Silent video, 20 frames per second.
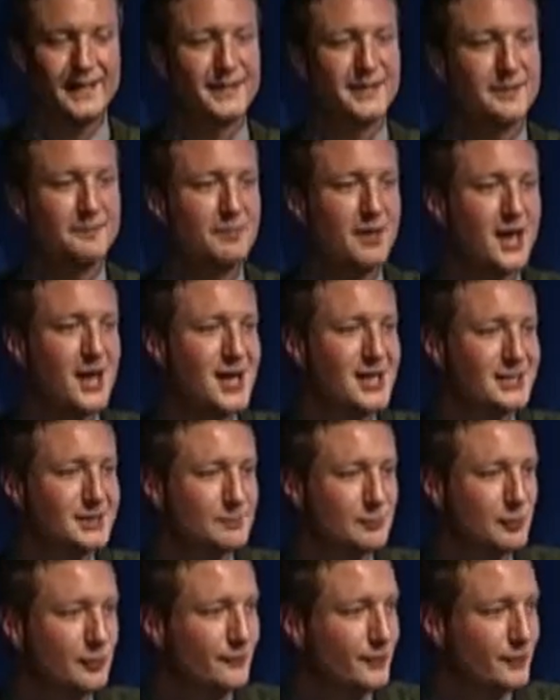it
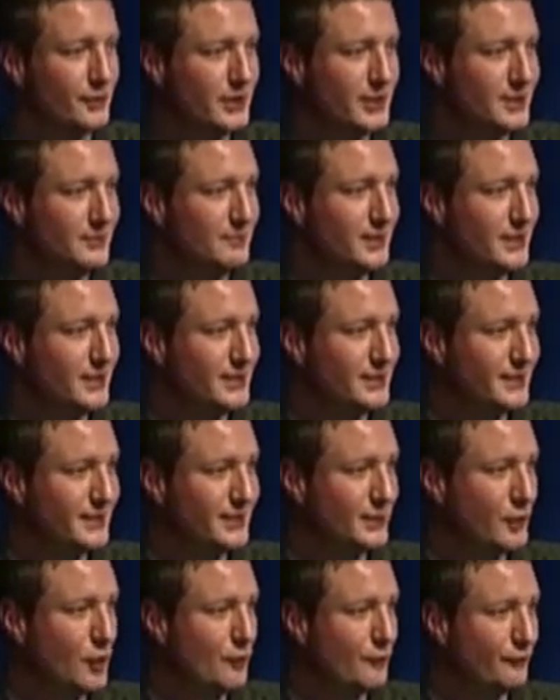impossible for anybody to
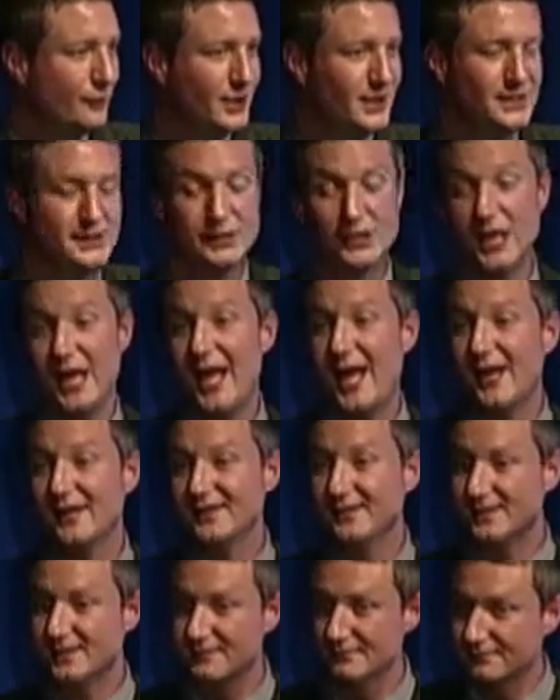get over it
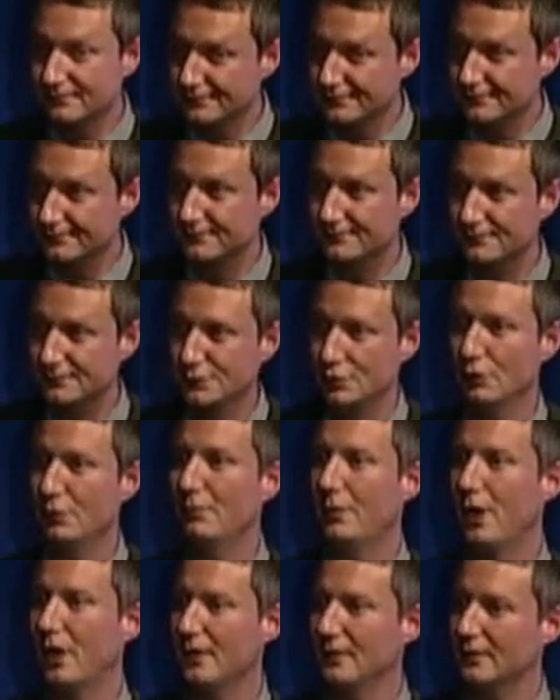unless you're
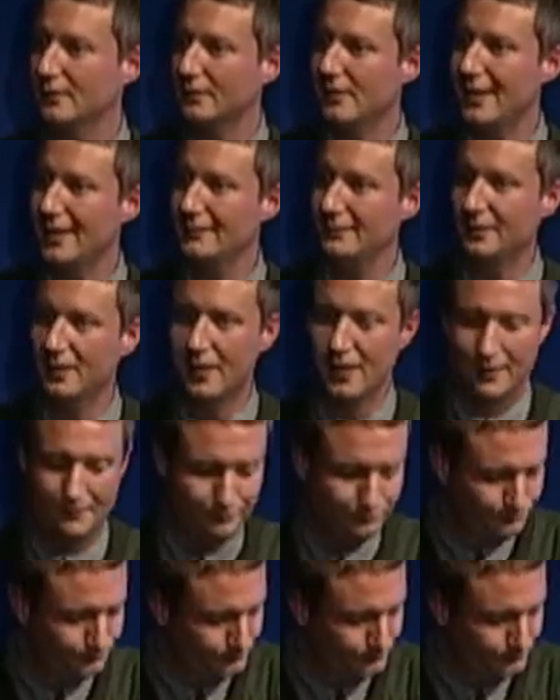part of the claim club.